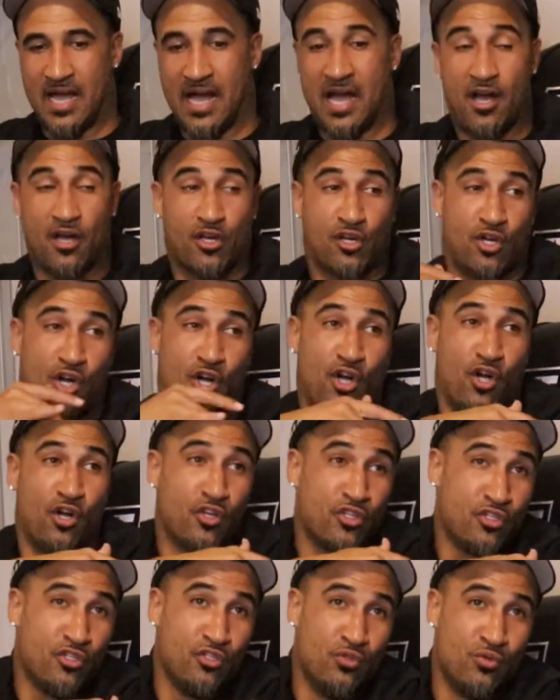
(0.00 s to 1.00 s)
I'll
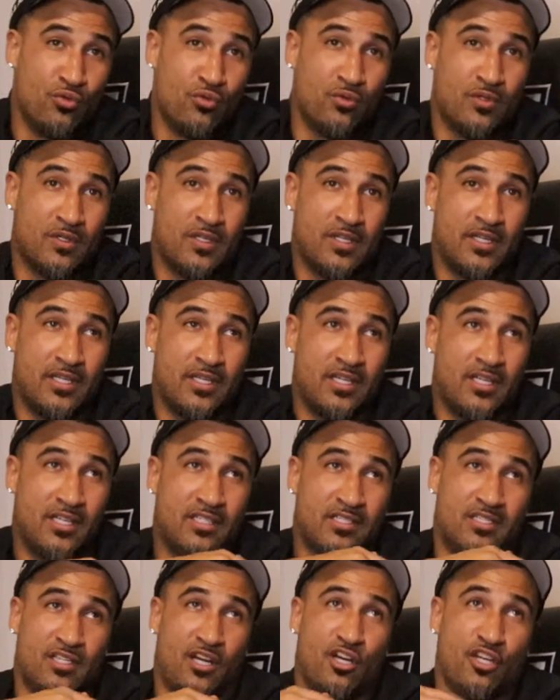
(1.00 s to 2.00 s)
call you
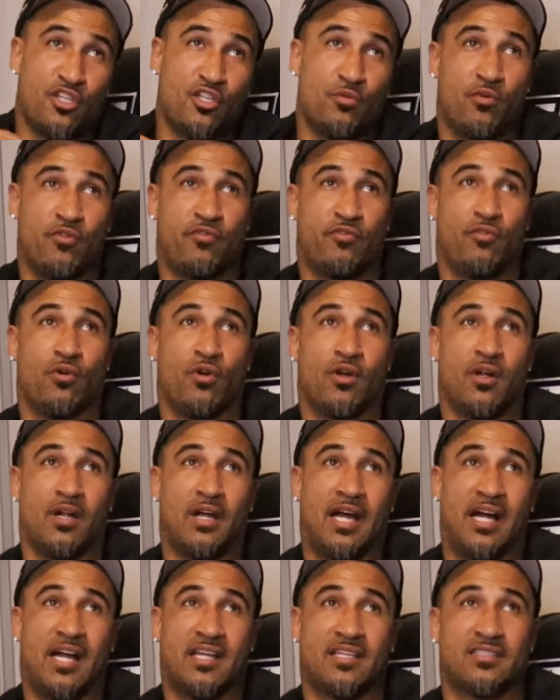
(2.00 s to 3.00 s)
and talk to you
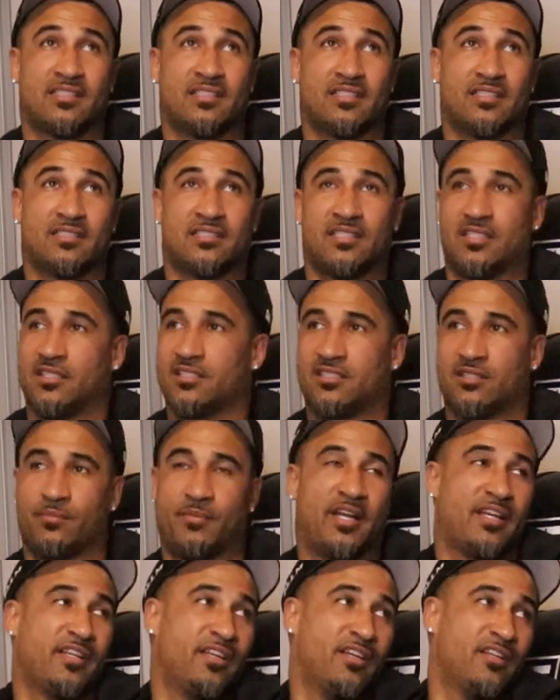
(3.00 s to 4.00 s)
before I tell
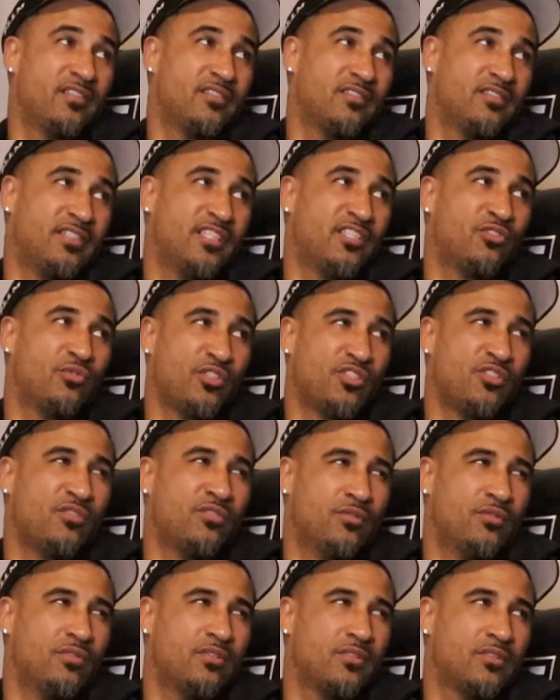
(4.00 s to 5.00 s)
somebody else. Yeah. This what
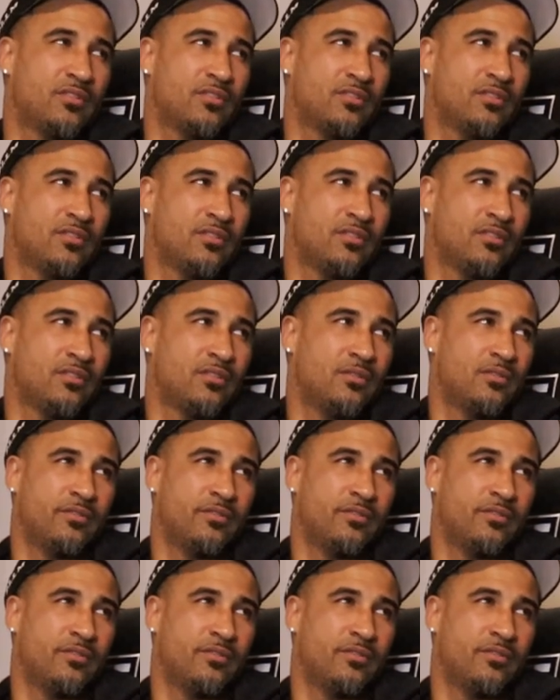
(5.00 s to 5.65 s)
you are doing. Yeah.